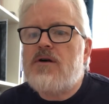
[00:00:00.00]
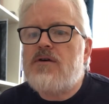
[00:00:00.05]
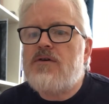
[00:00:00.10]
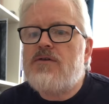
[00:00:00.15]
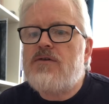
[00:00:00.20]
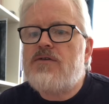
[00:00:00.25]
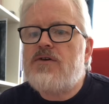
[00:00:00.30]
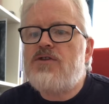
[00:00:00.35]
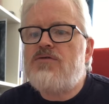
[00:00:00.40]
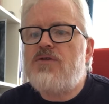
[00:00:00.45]

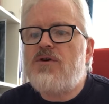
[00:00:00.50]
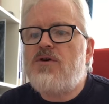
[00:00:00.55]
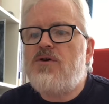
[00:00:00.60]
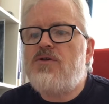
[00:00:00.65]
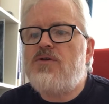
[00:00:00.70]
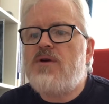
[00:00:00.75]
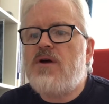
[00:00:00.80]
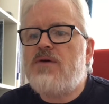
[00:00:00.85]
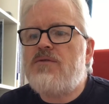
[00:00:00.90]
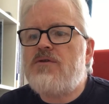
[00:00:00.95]
First record
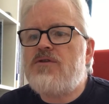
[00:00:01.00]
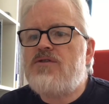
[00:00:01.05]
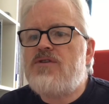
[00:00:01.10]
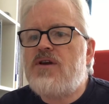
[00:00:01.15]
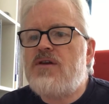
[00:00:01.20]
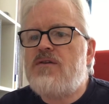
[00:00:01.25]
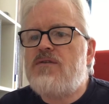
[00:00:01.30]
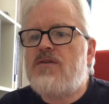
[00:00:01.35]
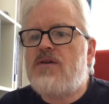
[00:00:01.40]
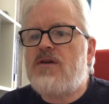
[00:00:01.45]
you ever
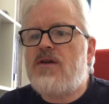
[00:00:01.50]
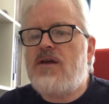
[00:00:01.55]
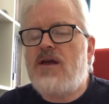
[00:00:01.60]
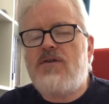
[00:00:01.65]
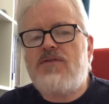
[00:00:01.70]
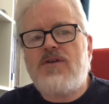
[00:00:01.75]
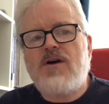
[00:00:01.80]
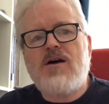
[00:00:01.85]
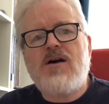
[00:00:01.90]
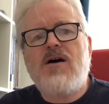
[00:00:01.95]
received as a
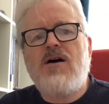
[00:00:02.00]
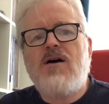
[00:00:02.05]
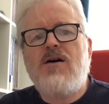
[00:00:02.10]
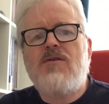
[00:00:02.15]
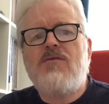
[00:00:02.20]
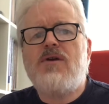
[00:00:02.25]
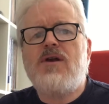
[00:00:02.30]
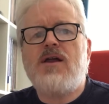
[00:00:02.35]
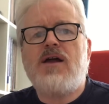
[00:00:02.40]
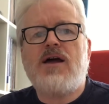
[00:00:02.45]
gift, I can't
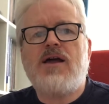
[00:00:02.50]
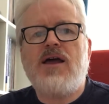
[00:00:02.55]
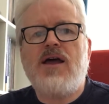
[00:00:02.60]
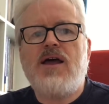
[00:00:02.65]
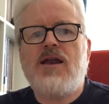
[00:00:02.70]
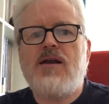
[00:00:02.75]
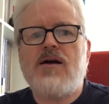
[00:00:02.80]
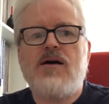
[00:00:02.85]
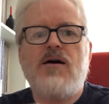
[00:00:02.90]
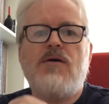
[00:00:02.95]
really
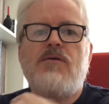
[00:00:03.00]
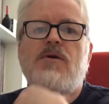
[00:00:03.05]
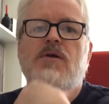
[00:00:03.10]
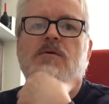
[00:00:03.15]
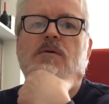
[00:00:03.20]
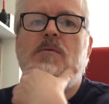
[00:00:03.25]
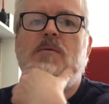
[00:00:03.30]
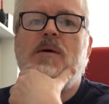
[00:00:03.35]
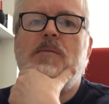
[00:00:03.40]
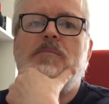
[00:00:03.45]

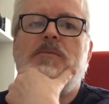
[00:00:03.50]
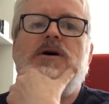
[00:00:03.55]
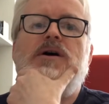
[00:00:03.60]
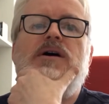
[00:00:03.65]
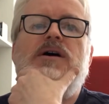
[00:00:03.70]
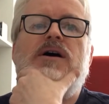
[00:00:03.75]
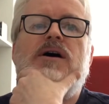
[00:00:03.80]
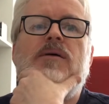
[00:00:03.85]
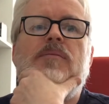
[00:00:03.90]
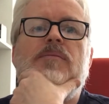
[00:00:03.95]
remember.
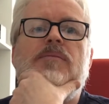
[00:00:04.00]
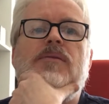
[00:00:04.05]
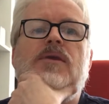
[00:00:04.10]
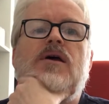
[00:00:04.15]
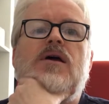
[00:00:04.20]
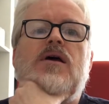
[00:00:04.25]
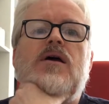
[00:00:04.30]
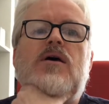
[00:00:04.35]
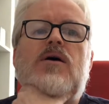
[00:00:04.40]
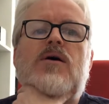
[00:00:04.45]

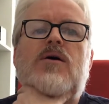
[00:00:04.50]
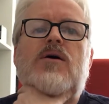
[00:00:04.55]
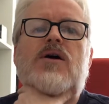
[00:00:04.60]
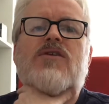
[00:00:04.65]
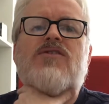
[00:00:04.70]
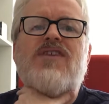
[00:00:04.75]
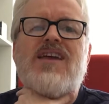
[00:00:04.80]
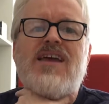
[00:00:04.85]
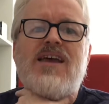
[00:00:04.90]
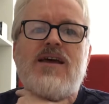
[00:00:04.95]

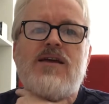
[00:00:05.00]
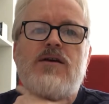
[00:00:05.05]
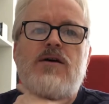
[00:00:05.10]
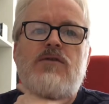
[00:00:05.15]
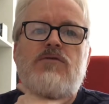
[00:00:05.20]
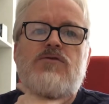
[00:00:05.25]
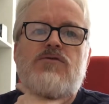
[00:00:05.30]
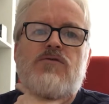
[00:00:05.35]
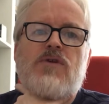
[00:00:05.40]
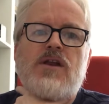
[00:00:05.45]
As a kid I
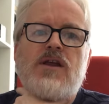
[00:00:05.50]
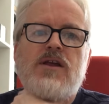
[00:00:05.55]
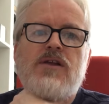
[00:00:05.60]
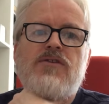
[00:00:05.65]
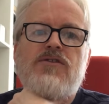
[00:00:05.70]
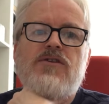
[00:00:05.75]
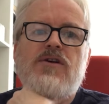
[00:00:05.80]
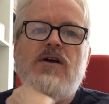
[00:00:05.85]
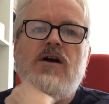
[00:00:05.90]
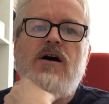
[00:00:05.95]
was really
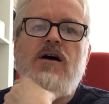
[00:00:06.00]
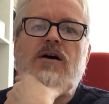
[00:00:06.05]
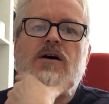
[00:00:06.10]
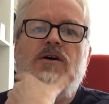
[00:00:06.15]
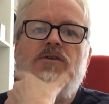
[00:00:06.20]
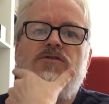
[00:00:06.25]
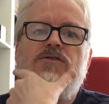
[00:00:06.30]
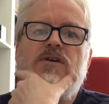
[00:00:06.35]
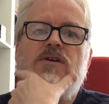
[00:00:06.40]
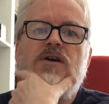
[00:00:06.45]
into
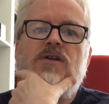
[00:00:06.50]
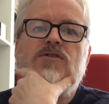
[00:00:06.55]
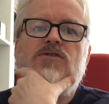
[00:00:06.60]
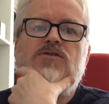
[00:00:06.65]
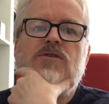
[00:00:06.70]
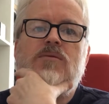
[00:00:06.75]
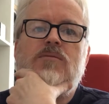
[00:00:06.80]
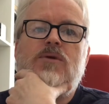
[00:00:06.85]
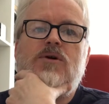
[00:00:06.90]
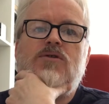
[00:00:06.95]
cars, and
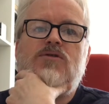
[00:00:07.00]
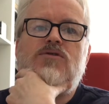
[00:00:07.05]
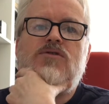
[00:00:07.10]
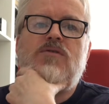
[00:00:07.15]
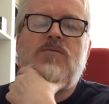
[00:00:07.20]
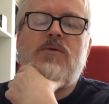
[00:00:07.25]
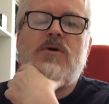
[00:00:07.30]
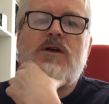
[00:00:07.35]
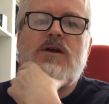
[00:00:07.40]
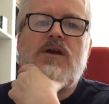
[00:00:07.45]
so most
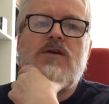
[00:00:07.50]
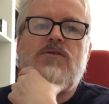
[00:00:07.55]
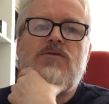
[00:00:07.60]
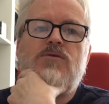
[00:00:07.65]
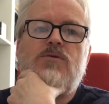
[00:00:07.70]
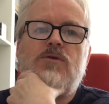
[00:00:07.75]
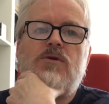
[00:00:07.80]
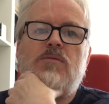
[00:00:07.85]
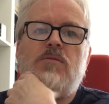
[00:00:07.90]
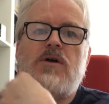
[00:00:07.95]
of my gifts
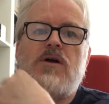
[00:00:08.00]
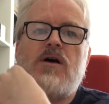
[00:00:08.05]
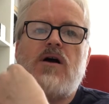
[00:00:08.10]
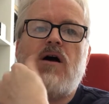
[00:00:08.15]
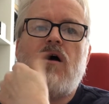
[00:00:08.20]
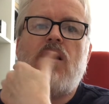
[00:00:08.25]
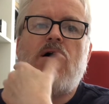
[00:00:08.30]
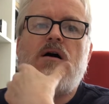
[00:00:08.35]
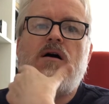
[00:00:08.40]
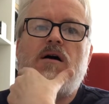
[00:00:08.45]
would have been
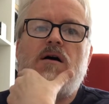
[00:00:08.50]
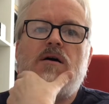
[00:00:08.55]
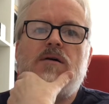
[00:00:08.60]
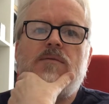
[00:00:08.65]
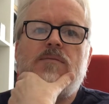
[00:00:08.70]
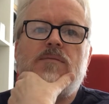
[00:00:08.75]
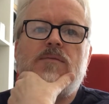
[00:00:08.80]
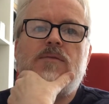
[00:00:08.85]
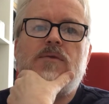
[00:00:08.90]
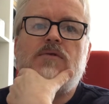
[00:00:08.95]
car
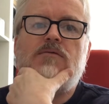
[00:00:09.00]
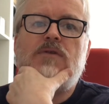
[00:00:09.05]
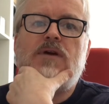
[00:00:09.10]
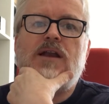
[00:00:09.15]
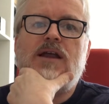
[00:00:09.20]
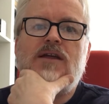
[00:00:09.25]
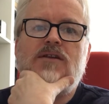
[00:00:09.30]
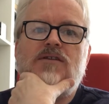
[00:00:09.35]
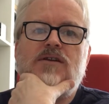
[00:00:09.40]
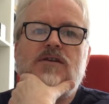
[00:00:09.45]

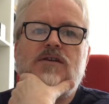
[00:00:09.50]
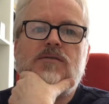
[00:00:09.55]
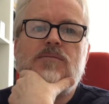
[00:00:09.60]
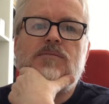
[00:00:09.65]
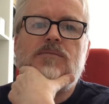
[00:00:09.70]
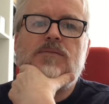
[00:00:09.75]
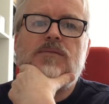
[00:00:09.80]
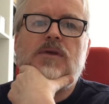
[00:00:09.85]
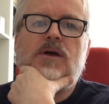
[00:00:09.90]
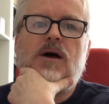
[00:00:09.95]
related,
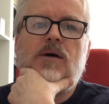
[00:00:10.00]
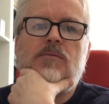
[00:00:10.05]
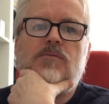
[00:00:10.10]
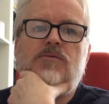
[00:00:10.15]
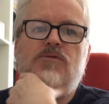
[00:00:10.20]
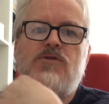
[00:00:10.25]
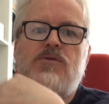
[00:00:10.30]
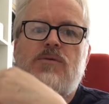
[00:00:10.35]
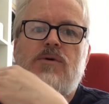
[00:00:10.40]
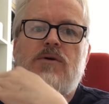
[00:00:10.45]
up
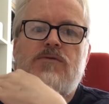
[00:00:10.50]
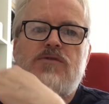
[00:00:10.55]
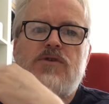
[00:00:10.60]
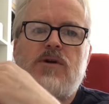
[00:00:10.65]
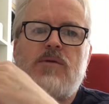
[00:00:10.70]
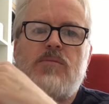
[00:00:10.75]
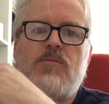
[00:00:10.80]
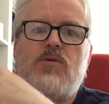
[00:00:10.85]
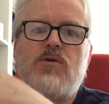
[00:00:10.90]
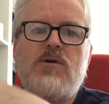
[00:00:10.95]
until obviously
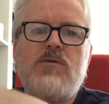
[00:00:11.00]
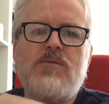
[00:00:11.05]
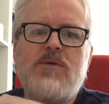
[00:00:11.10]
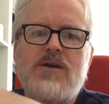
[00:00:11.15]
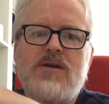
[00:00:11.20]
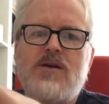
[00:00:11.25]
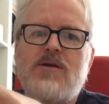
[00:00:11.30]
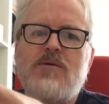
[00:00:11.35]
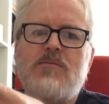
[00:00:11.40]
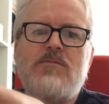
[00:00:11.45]
a point where
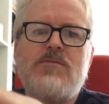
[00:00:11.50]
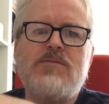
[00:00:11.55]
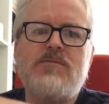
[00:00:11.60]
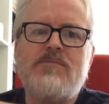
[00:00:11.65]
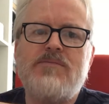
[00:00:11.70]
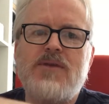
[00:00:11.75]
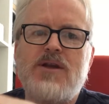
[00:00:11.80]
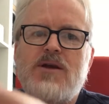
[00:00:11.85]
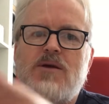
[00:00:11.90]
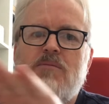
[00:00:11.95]
you don't
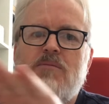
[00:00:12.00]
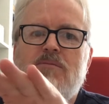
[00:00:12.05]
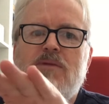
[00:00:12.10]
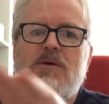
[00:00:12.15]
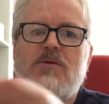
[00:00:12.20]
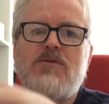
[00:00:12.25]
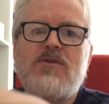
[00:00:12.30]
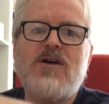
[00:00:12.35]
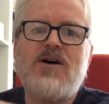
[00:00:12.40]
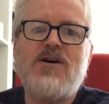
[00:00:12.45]
play
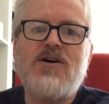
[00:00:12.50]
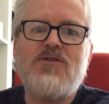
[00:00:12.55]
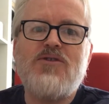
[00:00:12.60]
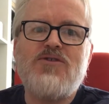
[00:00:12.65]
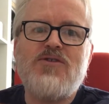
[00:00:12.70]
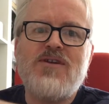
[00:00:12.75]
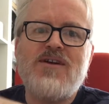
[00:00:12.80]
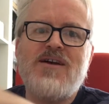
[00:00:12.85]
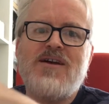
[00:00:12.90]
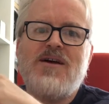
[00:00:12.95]
with
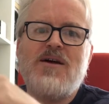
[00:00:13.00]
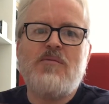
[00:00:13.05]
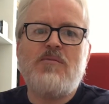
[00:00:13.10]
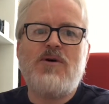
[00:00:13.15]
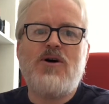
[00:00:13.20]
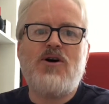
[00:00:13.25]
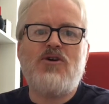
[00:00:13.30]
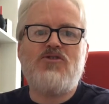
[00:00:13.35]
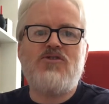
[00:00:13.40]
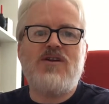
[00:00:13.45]
cars
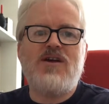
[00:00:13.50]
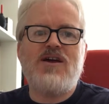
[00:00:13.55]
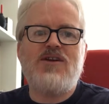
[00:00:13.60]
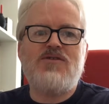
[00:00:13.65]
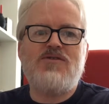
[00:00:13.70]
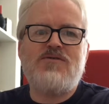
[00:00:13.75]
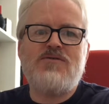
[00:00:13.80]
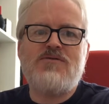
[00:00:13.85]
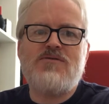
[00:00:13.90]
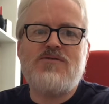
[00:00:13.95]
past the age
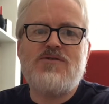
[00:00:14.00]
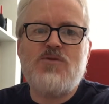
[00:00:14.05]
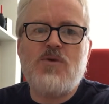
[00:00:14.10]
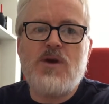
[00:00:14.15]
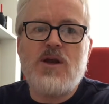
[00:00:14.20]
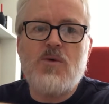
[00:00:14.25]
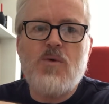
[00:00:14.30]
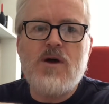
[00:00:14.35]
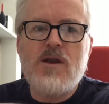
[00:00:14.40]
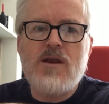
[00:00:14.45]
of
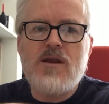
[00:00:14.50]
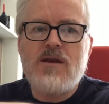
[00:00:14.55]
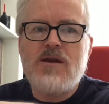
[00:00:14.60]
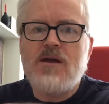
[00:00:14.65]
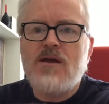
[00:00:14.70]
21.